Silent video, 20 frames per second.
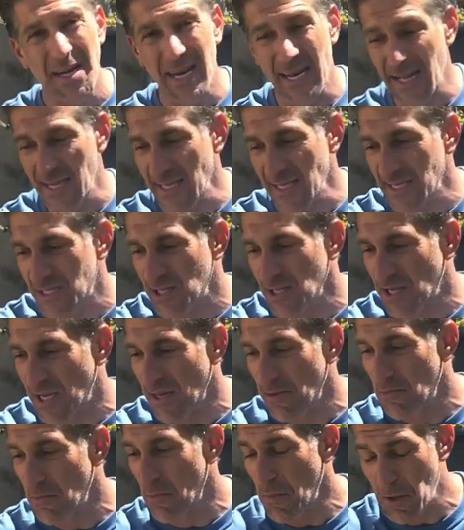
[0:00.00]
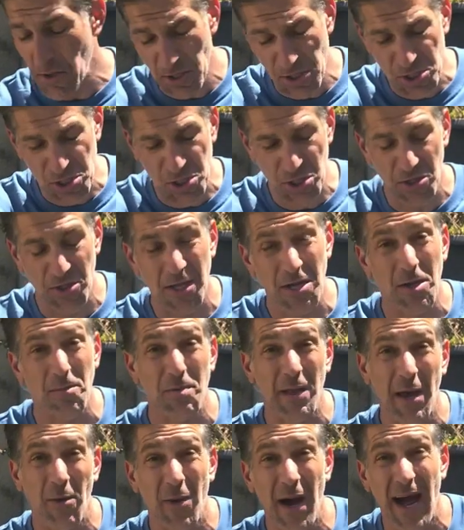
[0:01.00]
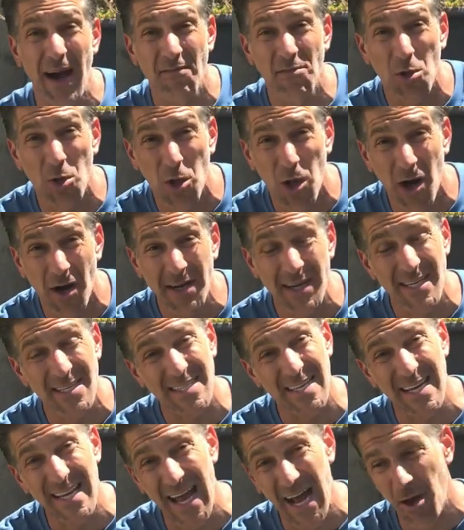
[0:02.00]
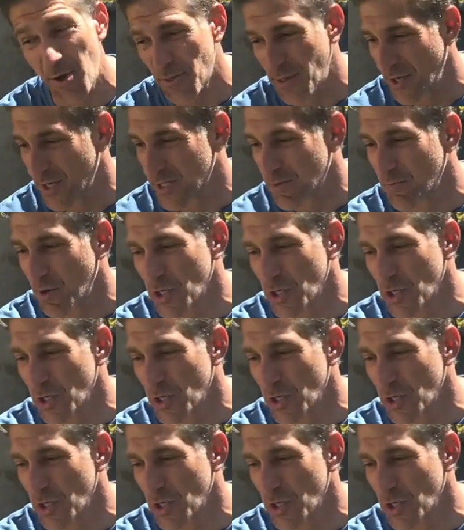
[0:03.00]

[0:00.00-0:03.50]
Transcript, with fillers: and at least you can ensure that your plant will have the longest and healthiest,